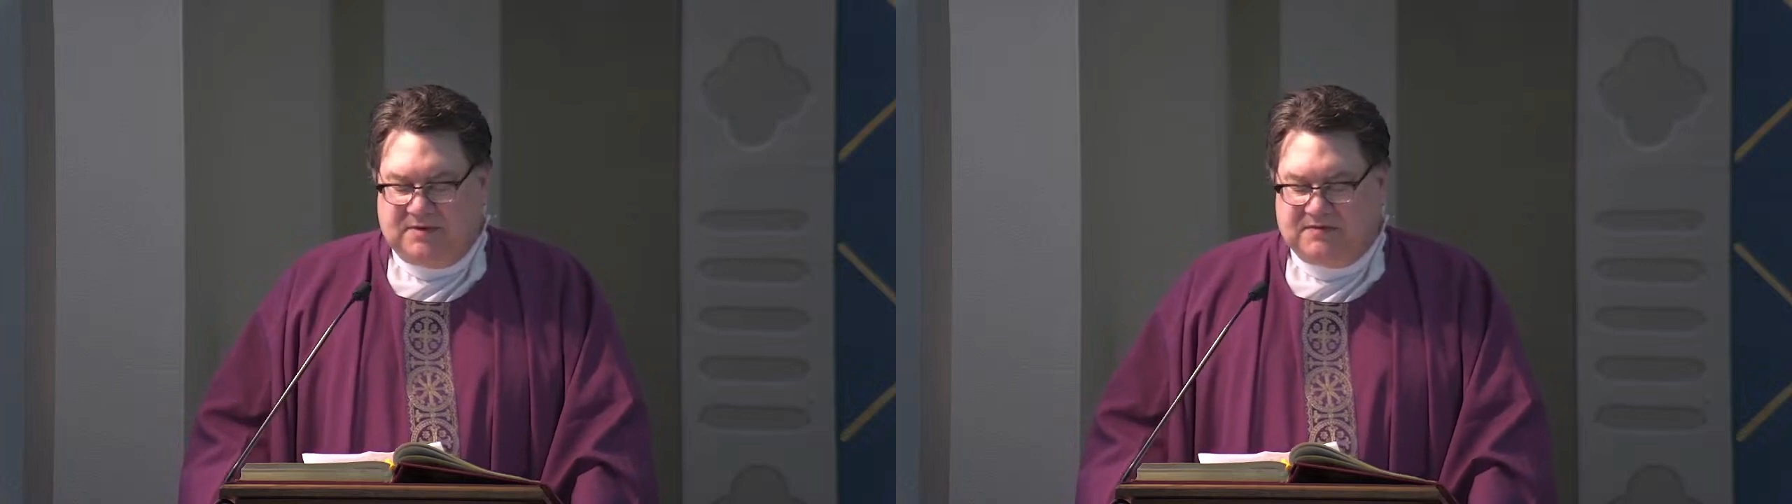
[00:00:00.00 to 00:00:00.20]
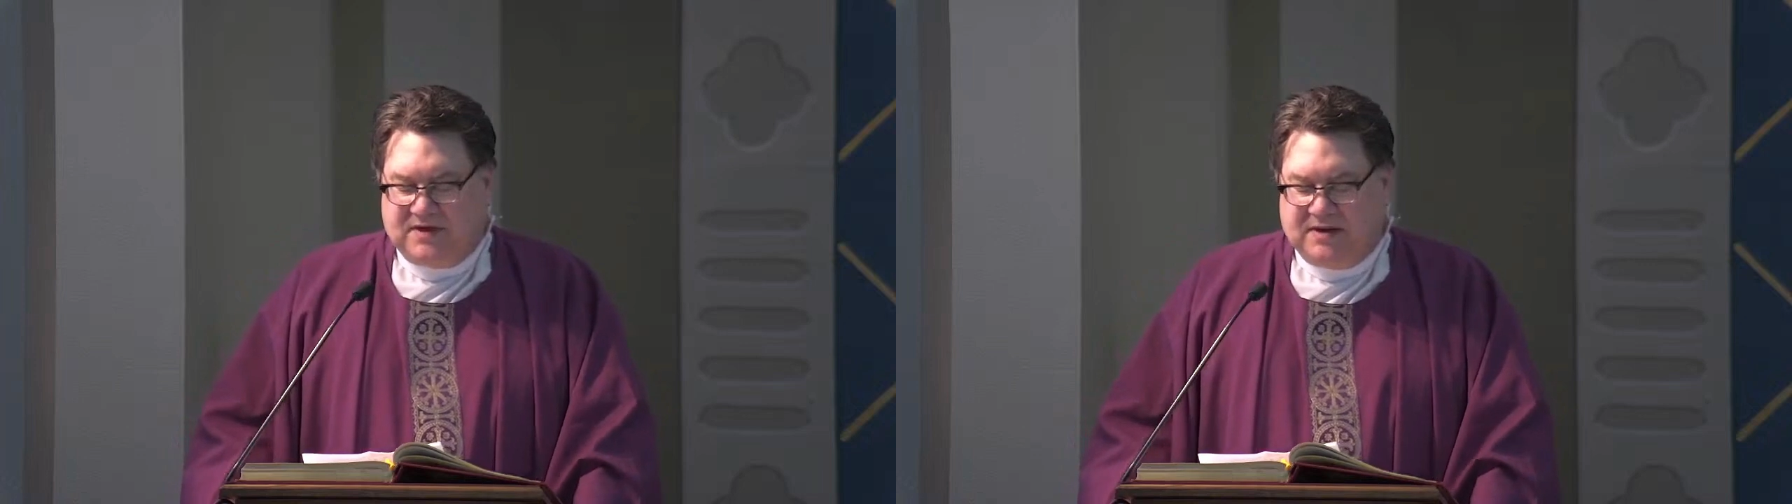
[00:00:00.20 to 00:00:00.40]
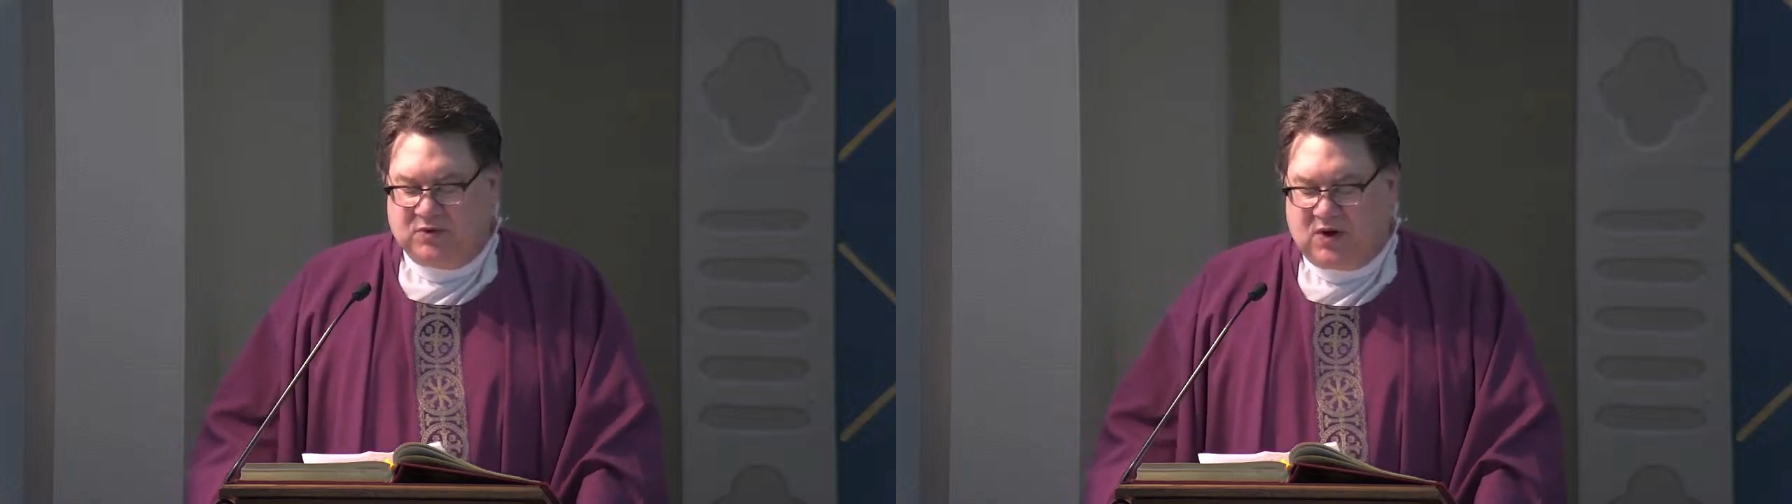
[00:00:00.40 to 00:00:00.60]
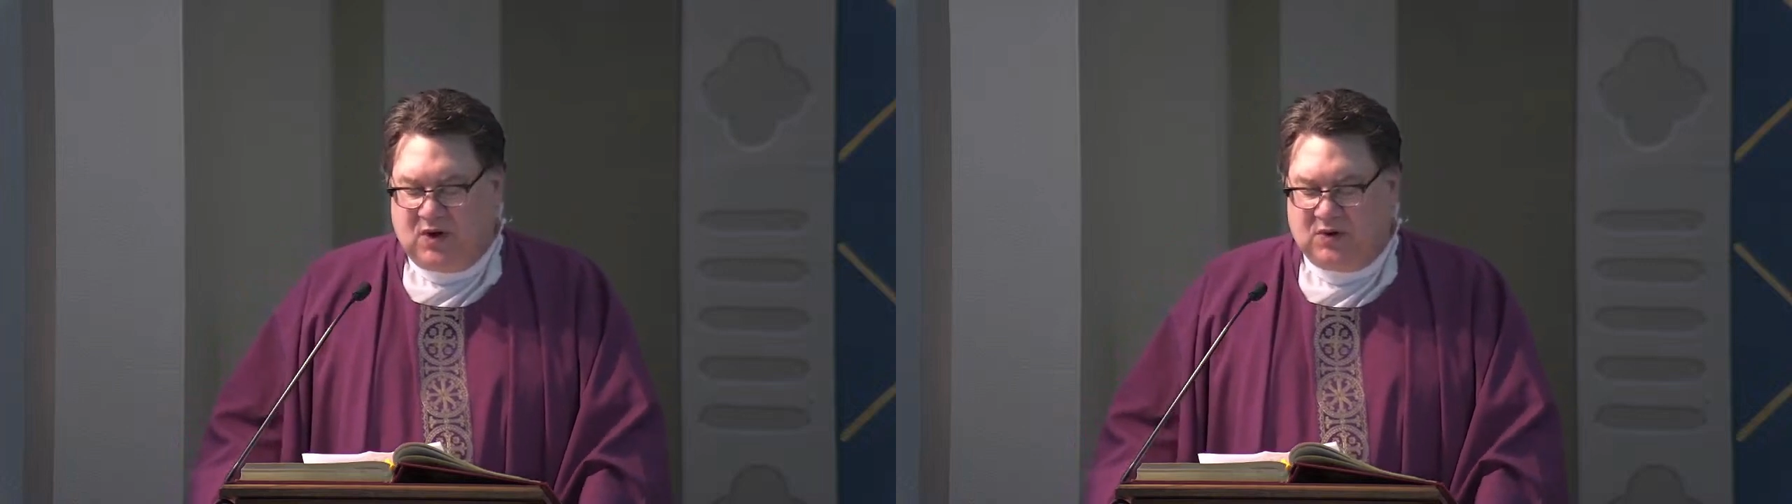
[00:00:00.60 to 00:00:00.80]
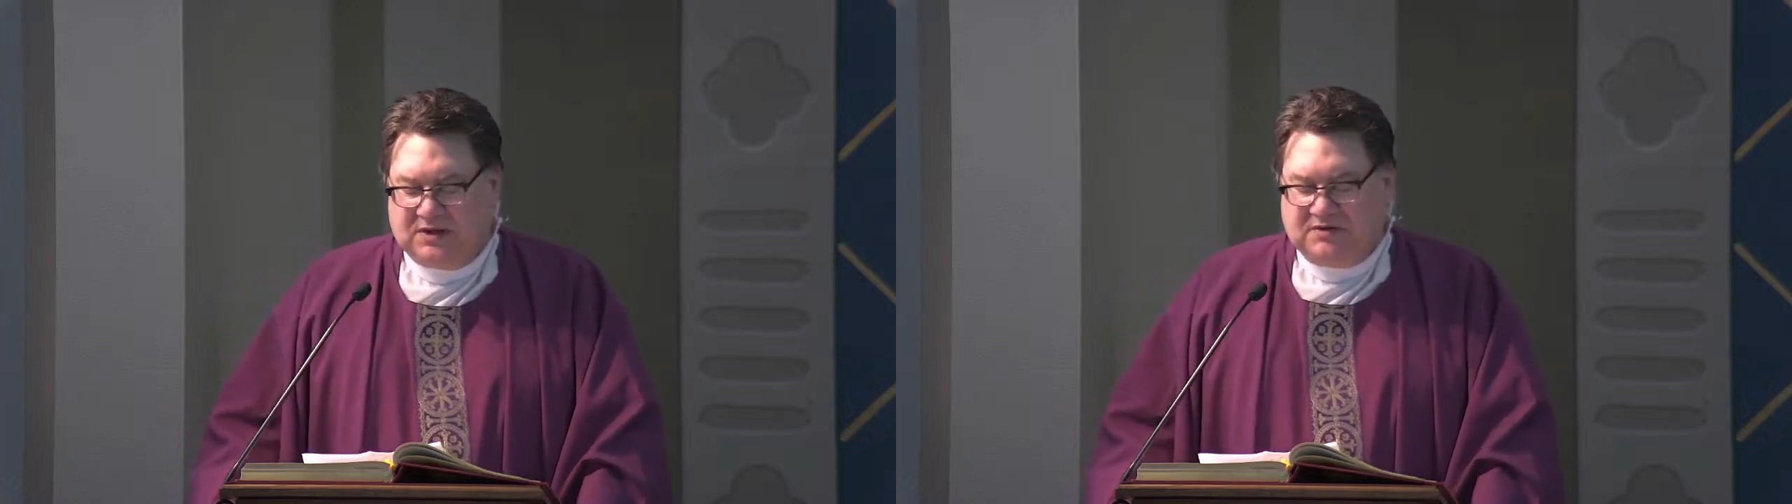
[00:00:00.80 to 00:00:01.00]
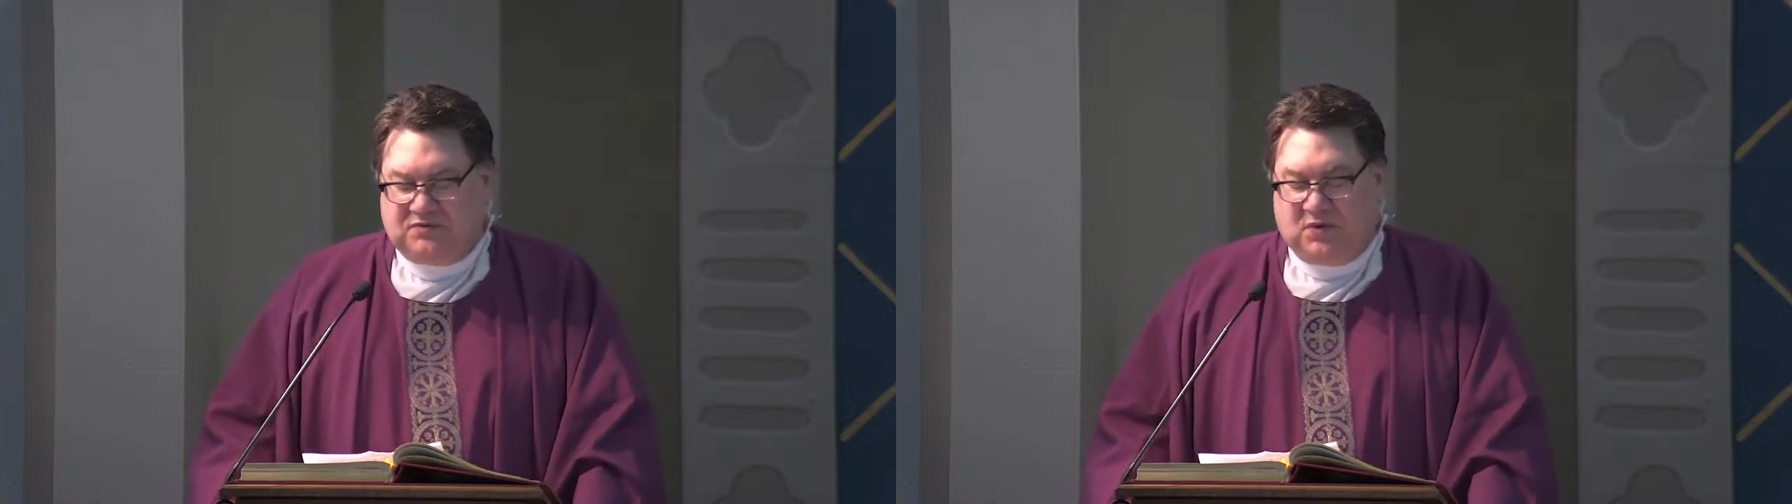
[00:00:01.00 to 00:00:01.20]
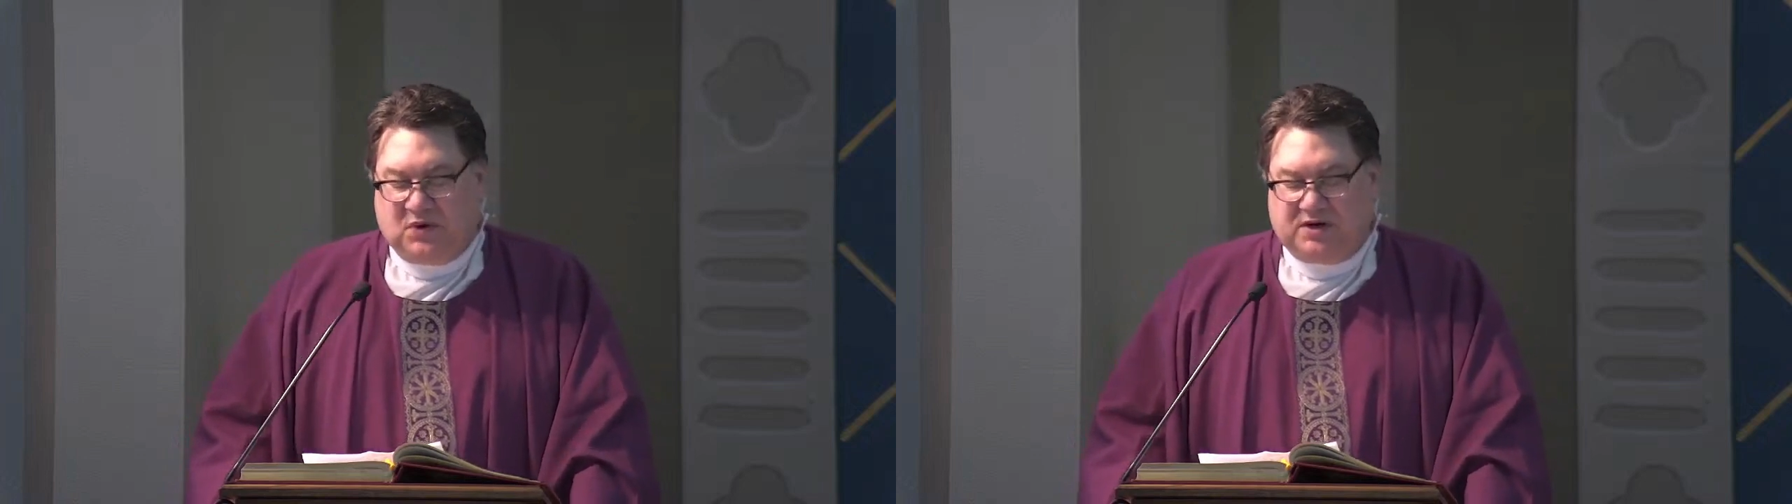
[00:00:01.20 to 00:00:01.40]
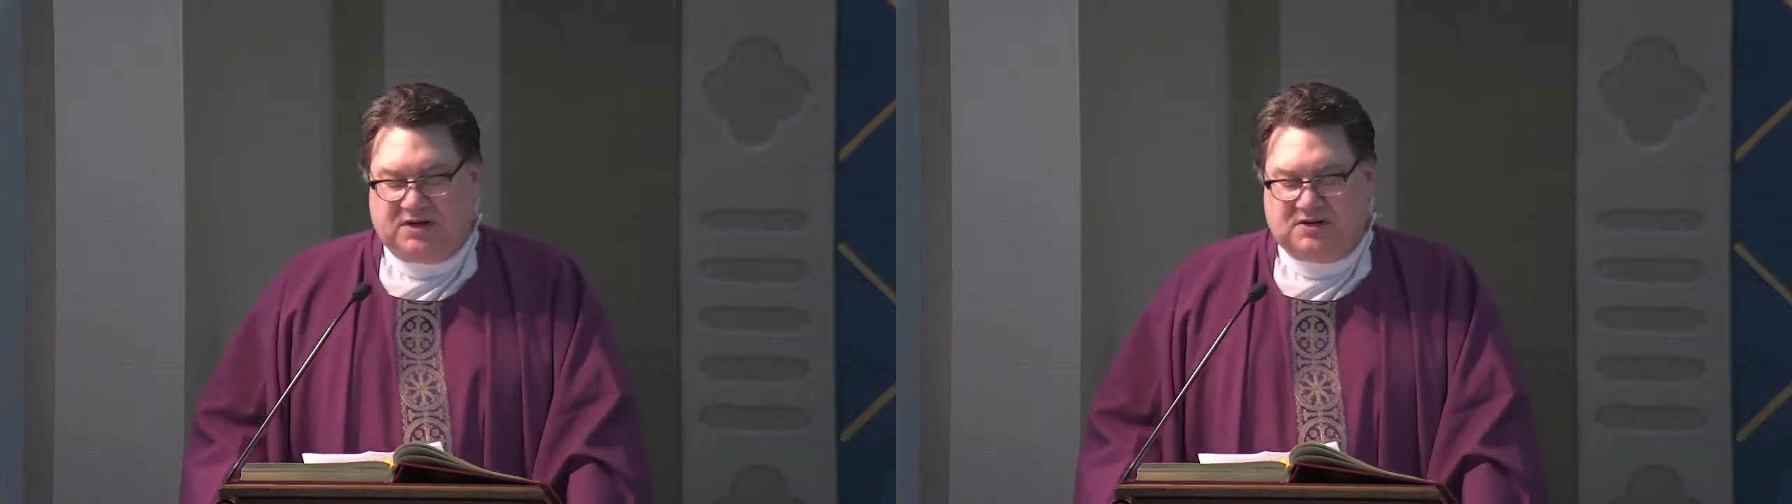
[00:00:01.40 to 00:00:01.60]
of them were only
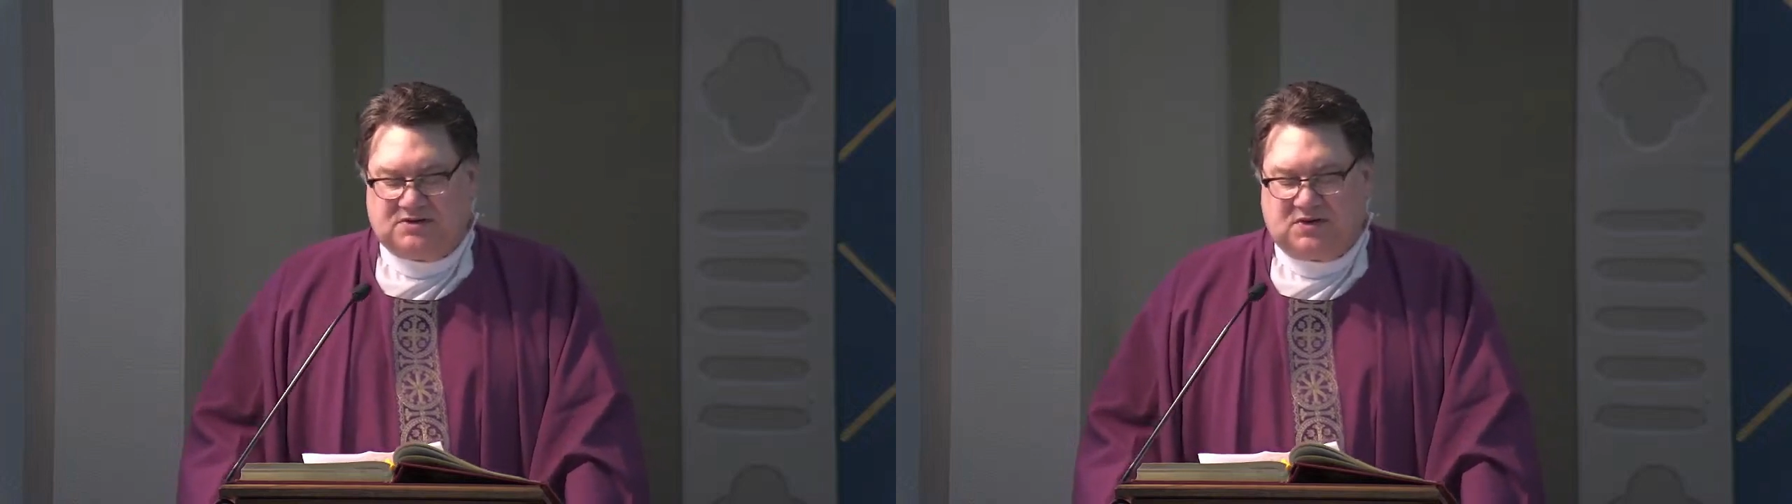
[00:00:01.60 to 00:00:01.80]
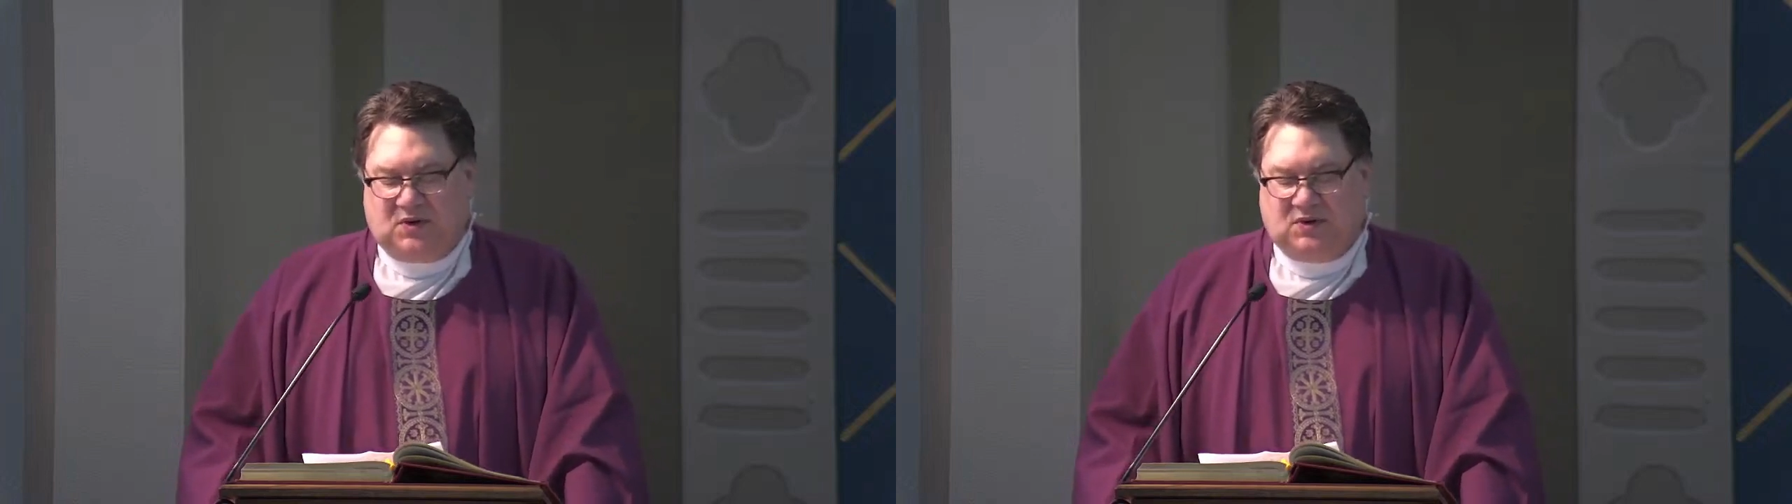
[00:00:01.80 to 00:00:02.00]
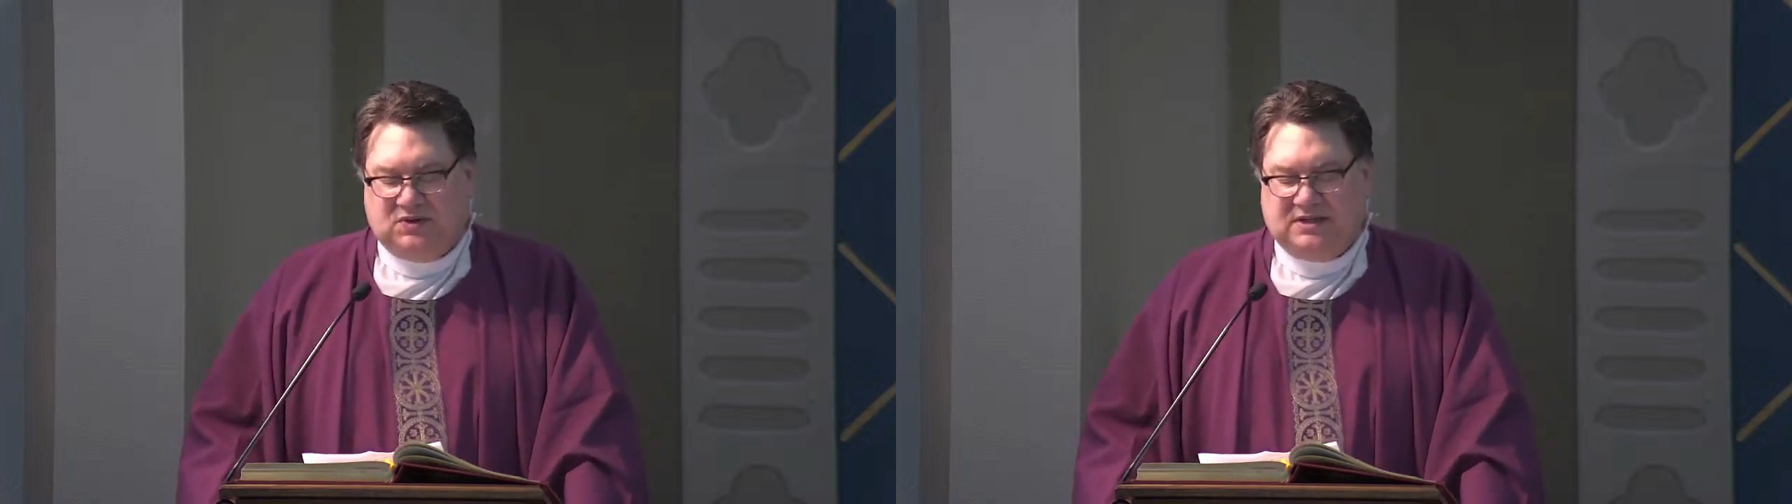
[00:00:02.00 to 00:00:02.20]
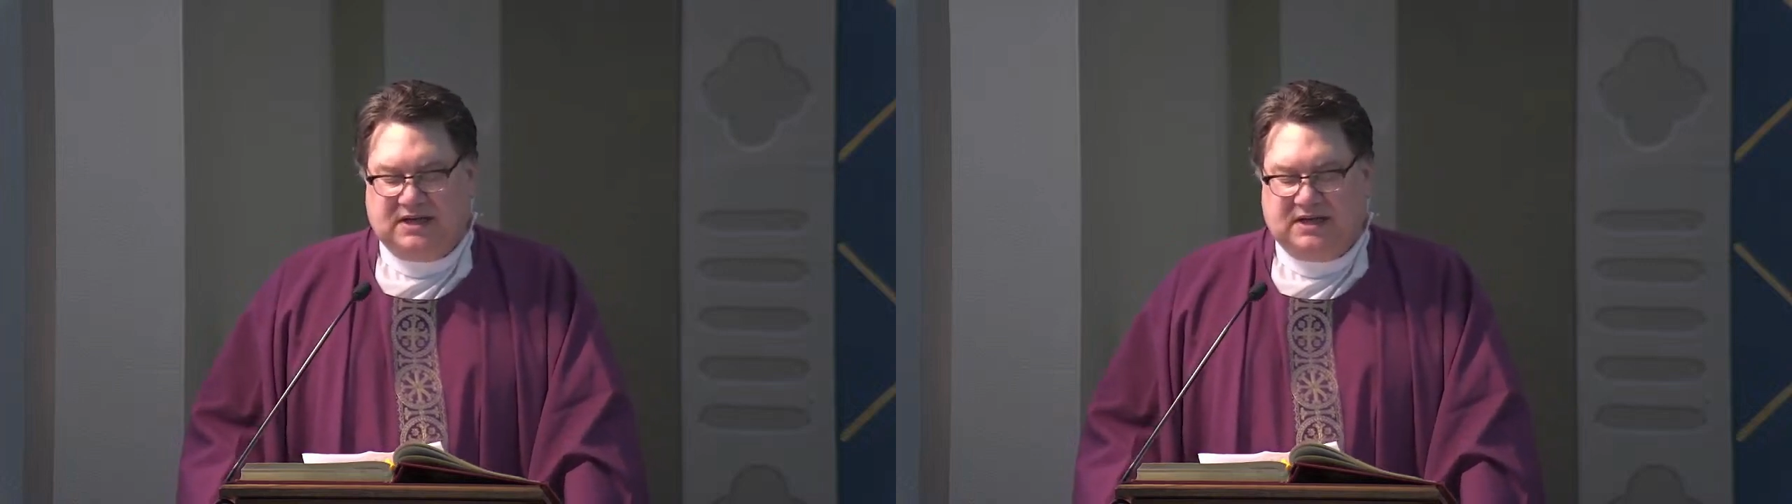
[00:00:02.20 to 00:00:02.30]
4 years old,